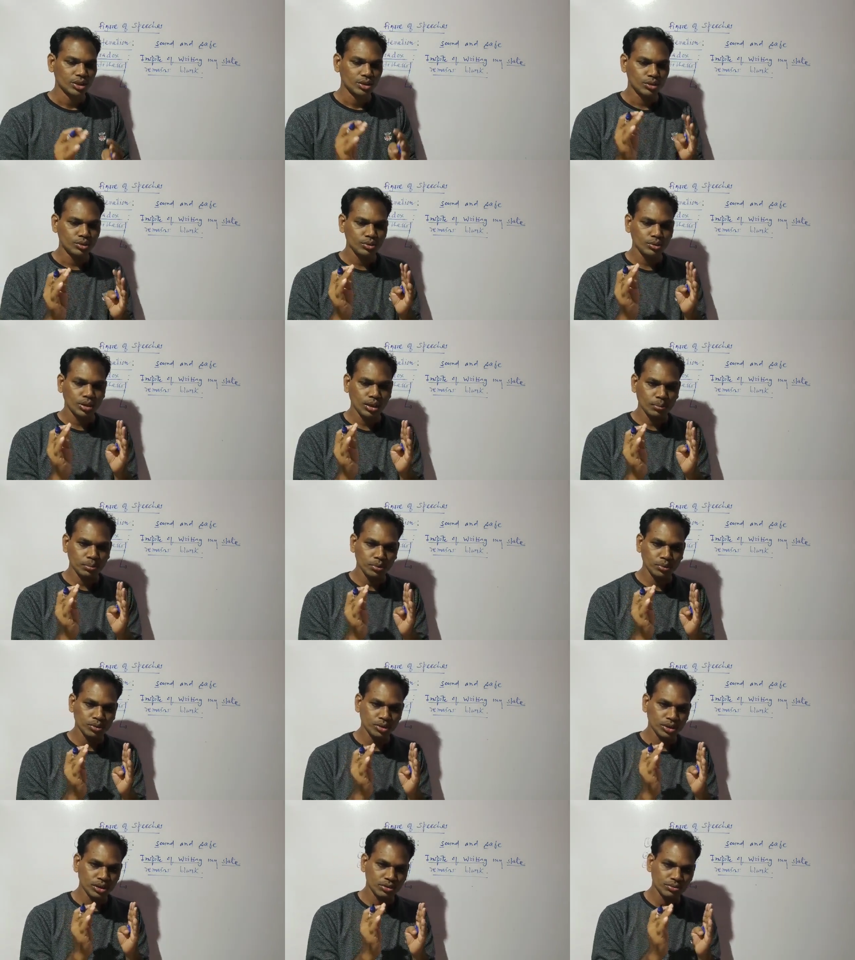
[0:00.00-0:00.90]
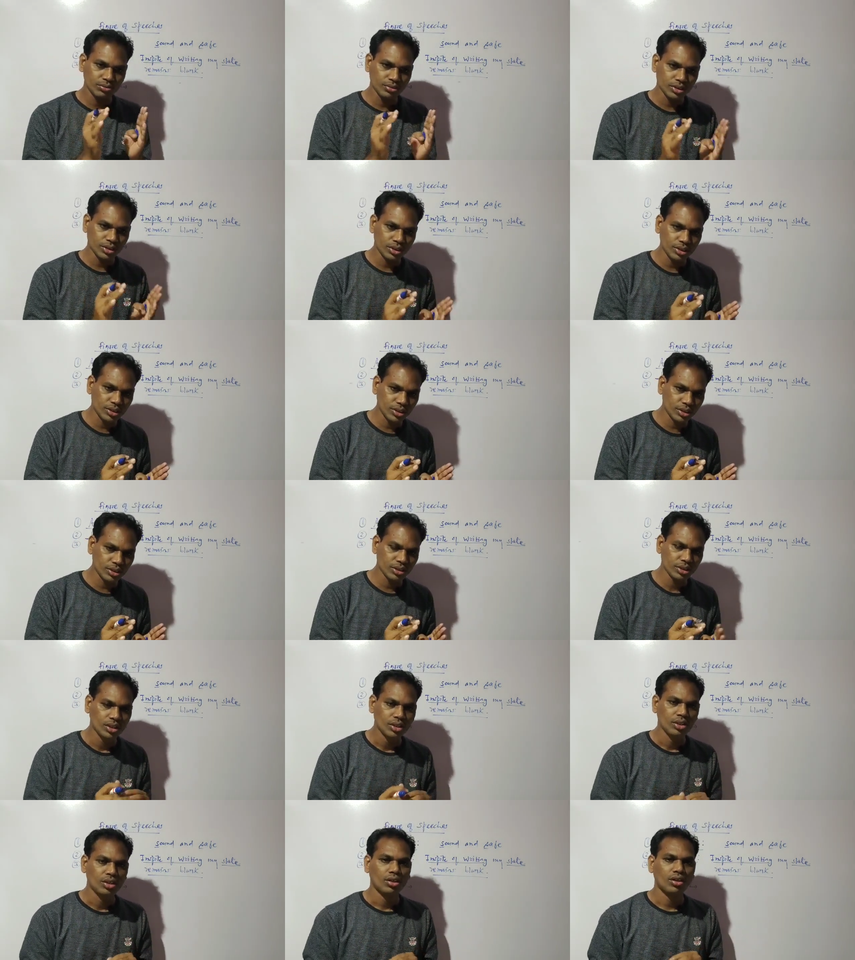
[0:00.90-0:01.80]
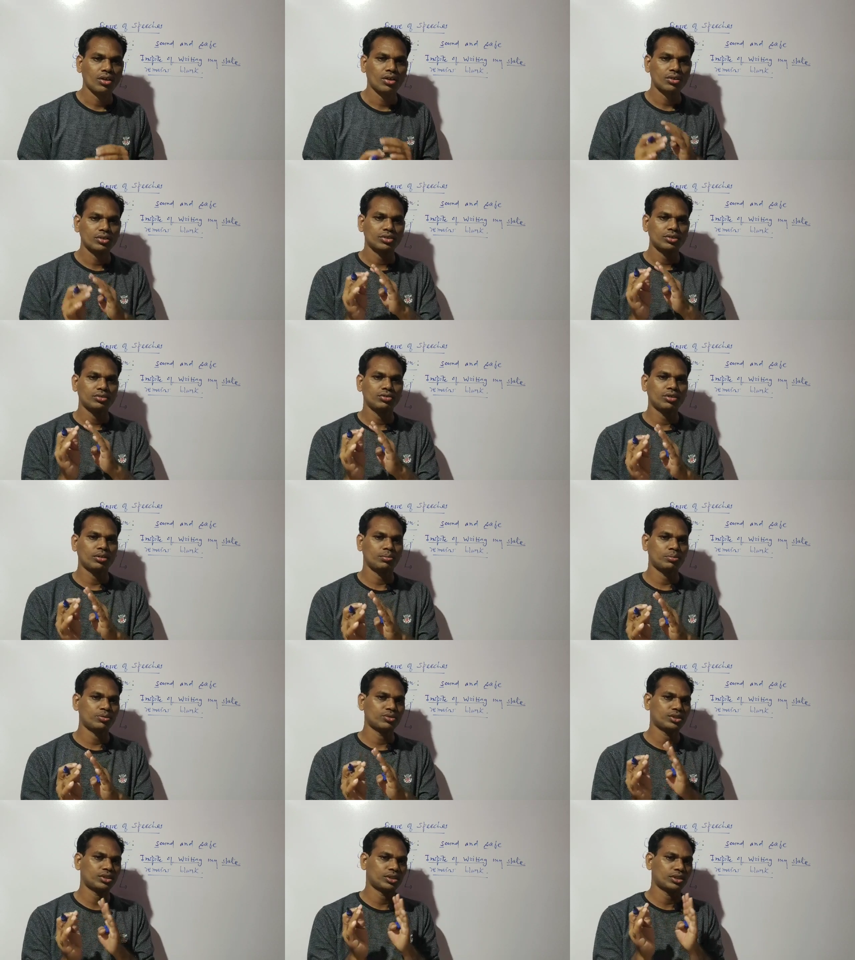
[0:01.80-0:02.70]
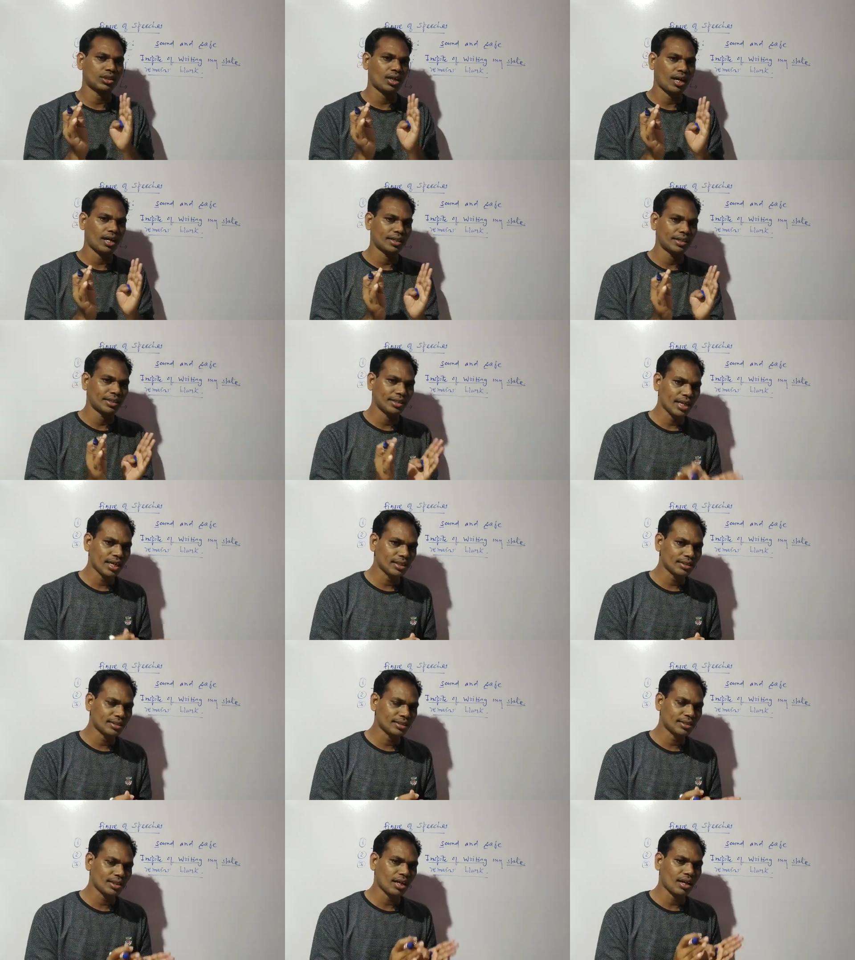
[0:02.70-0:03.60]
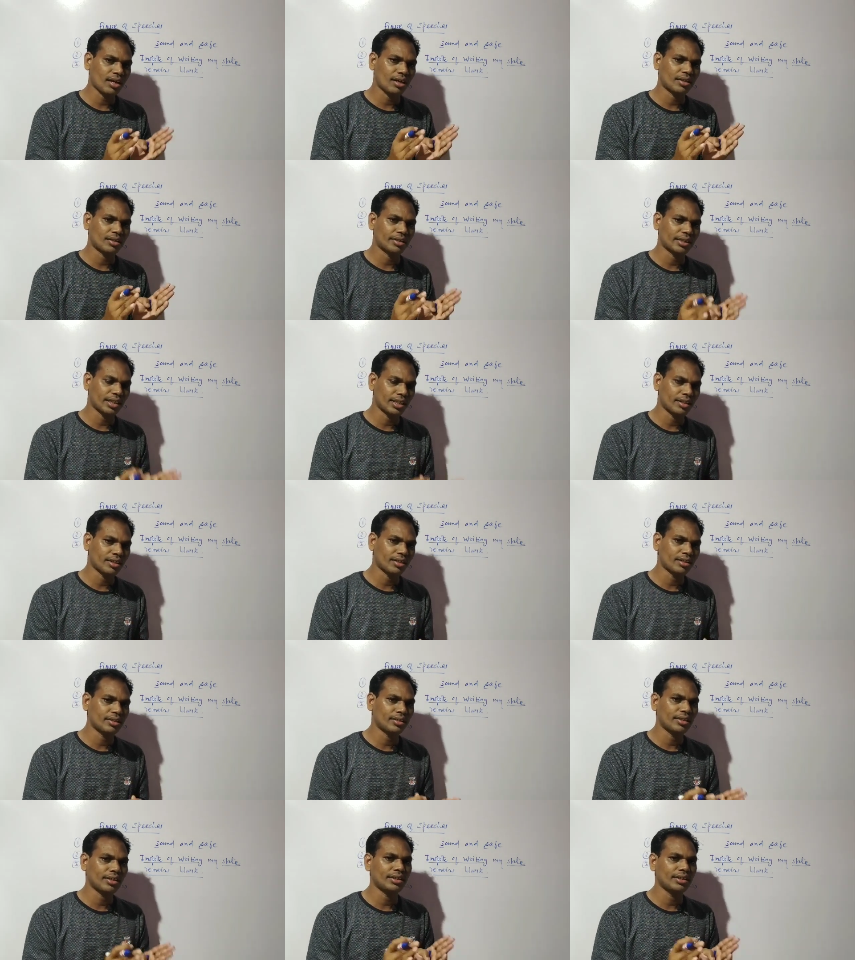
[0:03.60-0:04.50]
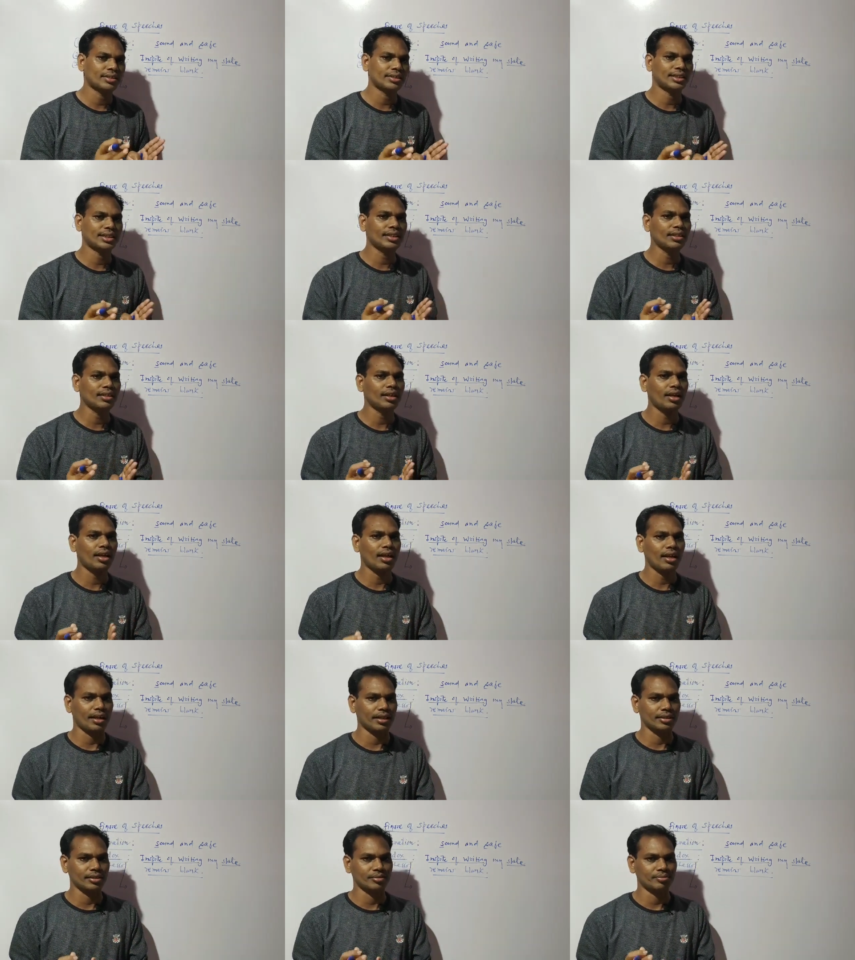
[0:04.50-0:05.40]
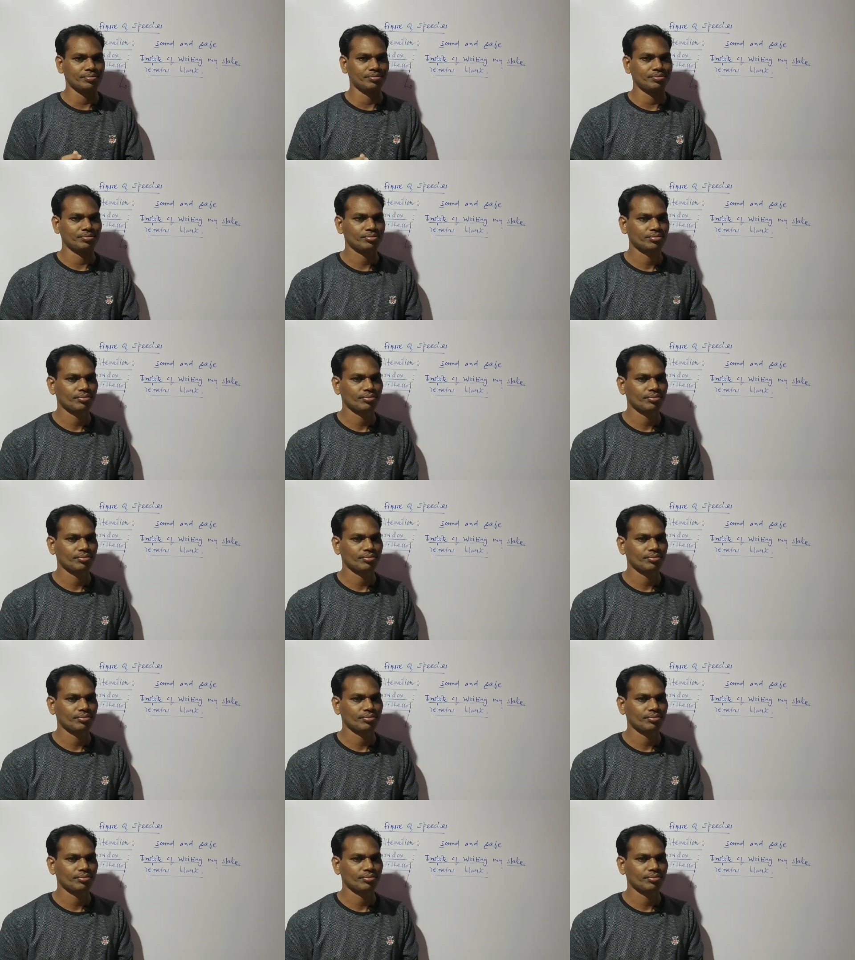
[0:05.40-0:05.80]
Two opposite words or two opposite ideas are taken in a single line.